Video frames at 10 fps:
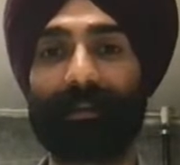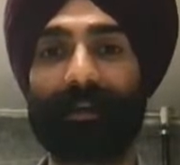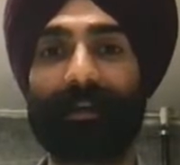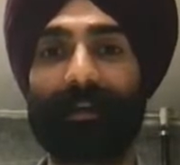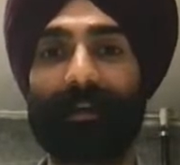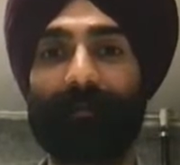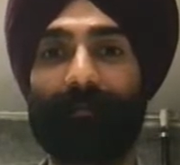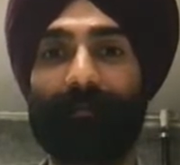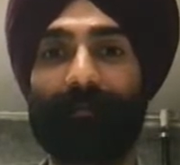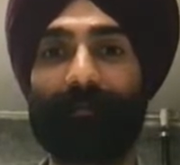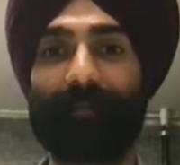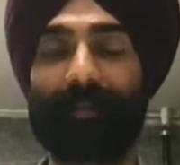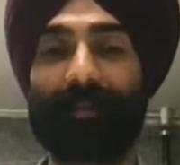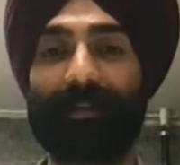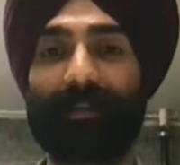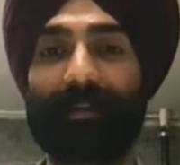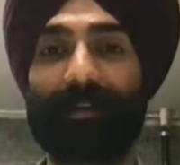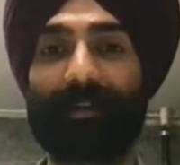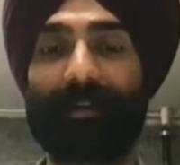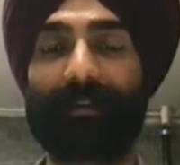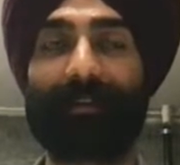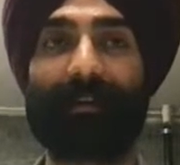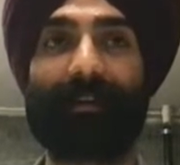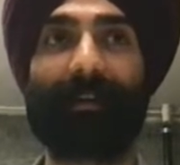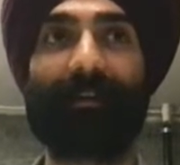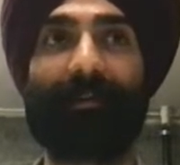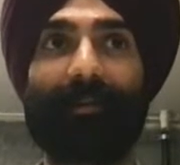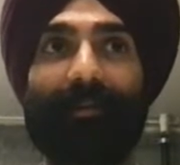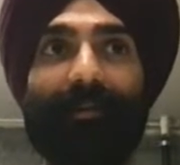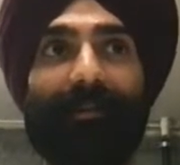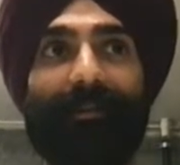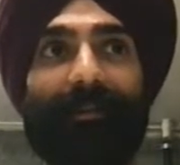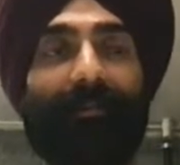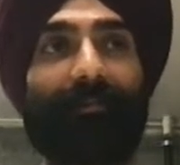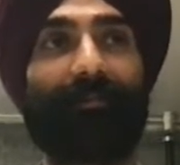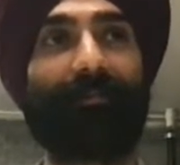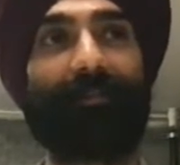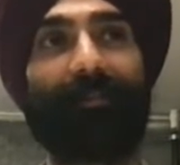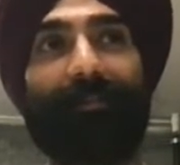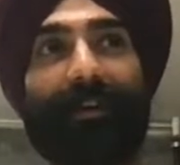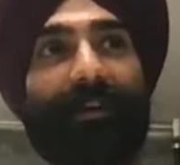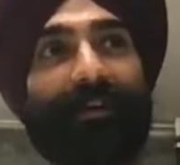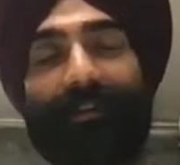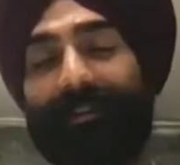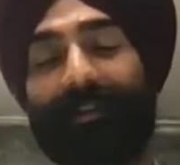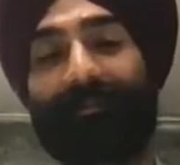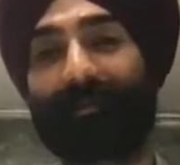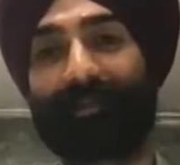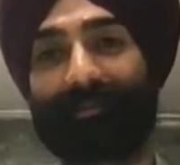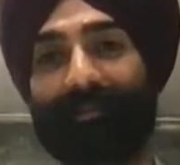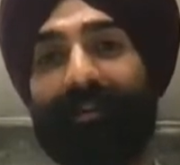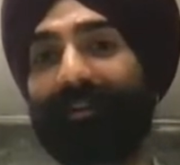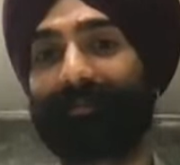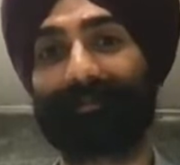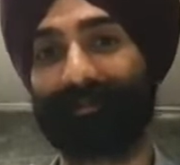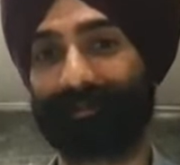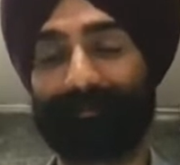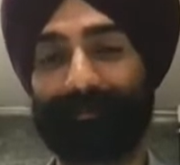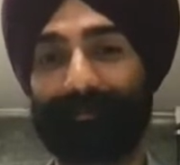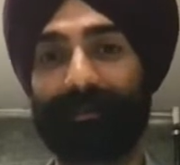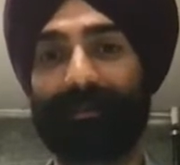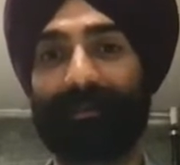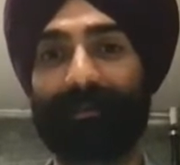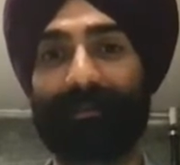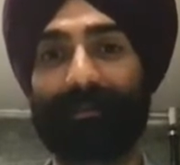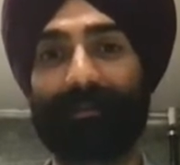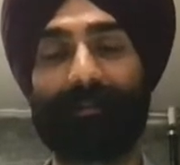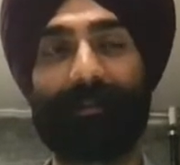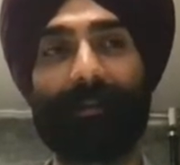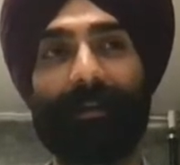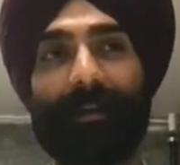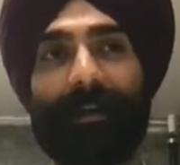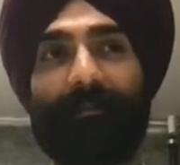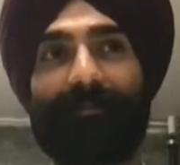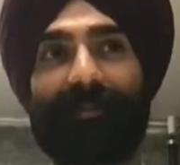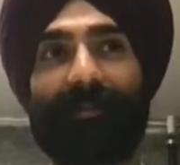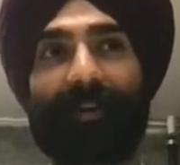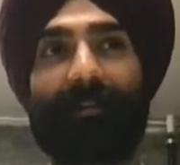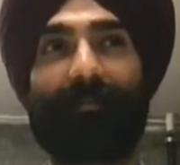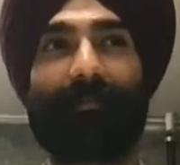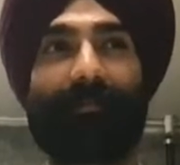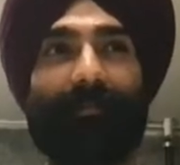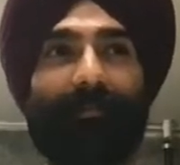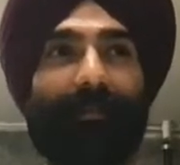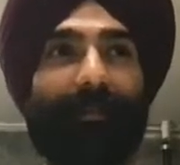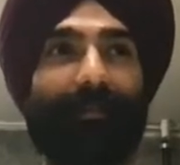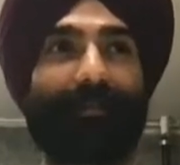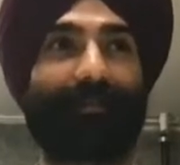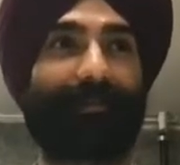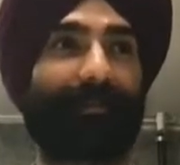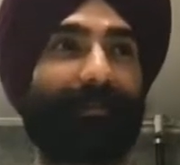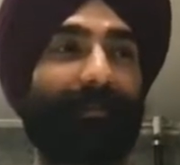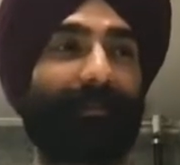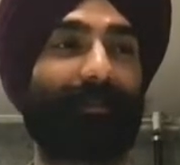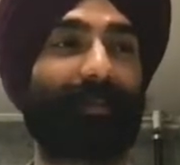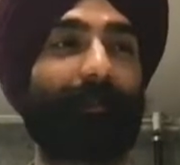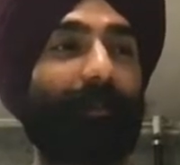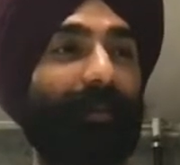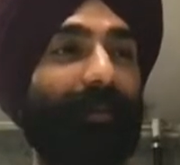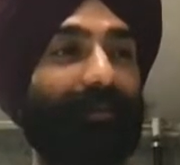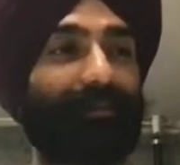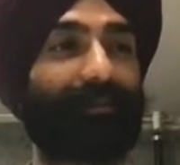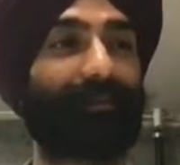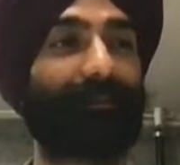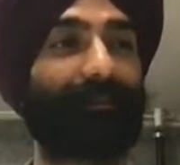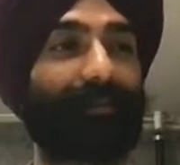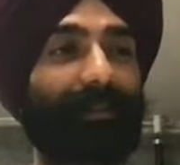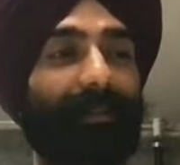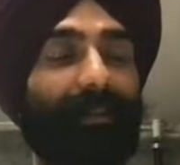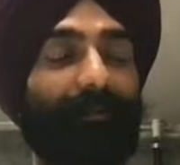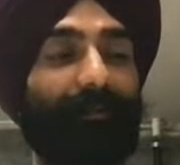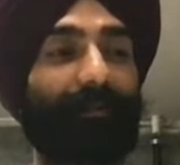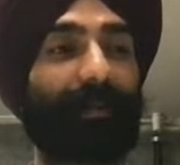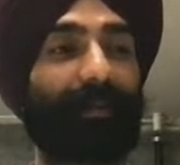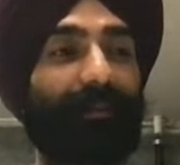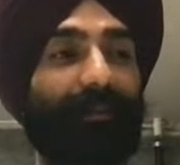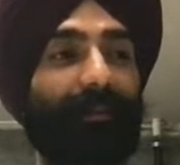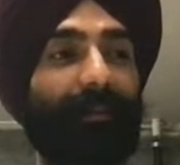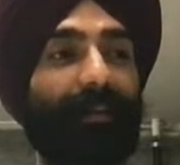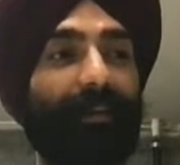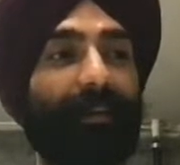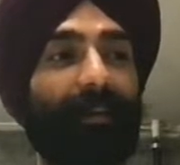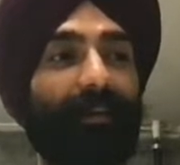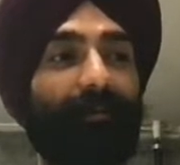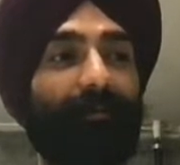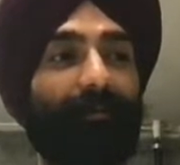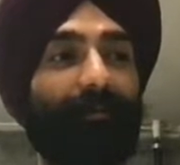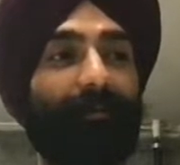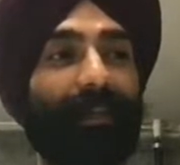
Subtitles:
I think anywhere you've got like the Kevlar socks and stuff. I think so kind of those applications are the first thing that come to mind. I'm